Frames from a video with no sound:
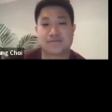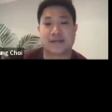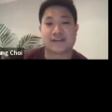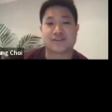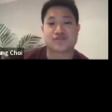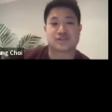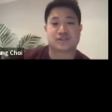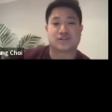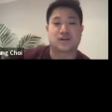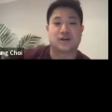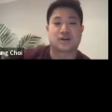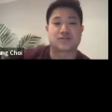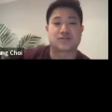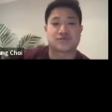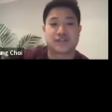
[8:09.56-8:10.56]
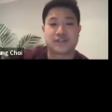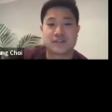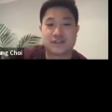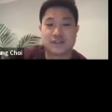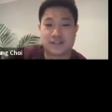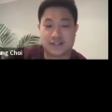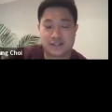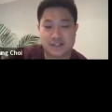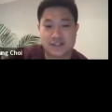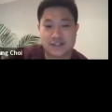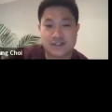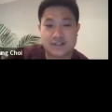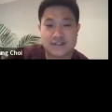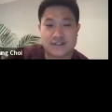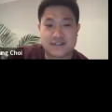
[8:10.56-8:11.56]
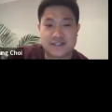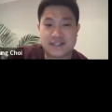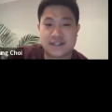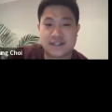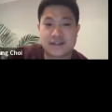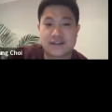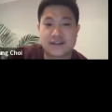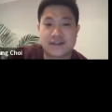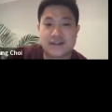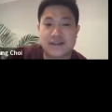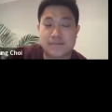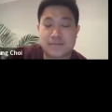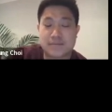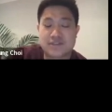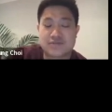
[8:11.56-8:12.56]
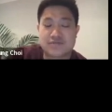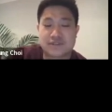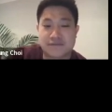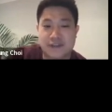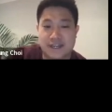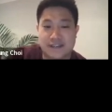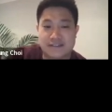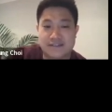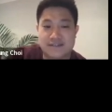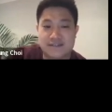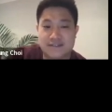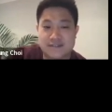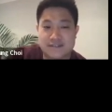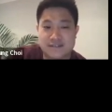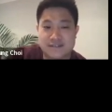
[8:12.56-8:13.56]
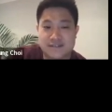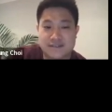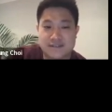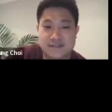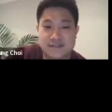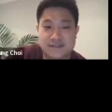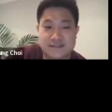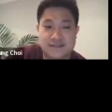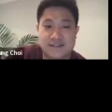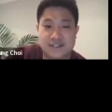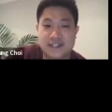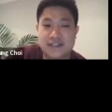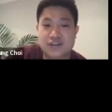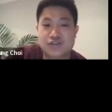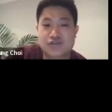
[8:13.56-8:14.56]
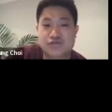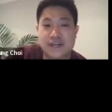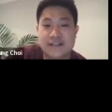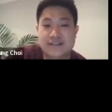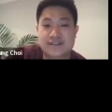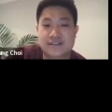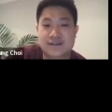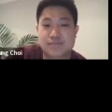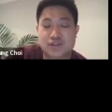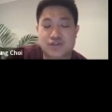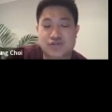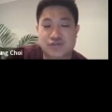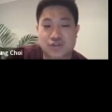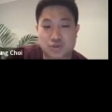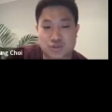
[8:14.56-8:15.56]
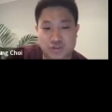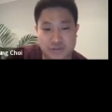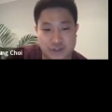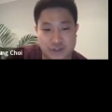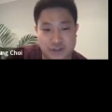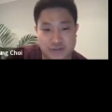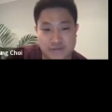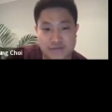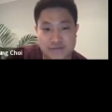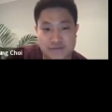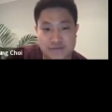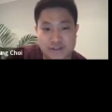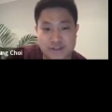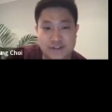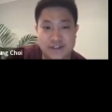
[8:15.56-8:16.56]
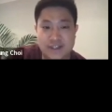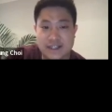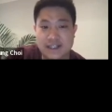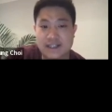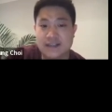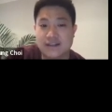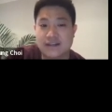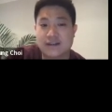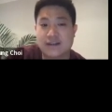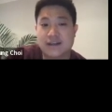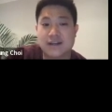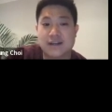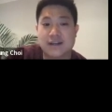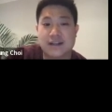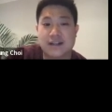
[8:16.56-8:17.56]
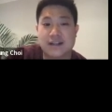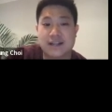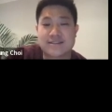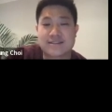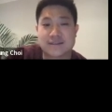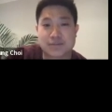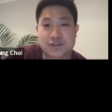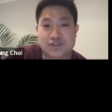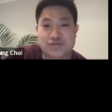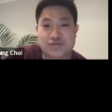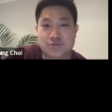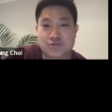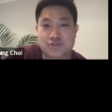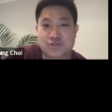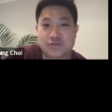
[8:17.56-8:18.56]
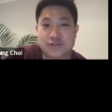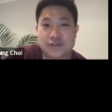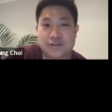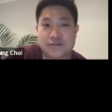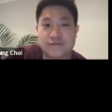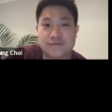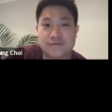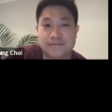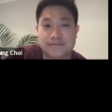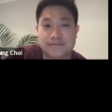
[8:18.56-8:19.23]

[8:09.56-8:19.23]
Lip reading: meningeal artery, C, emissary veins, D, greater petrosal nerve, and E, lesser petrosal nerve.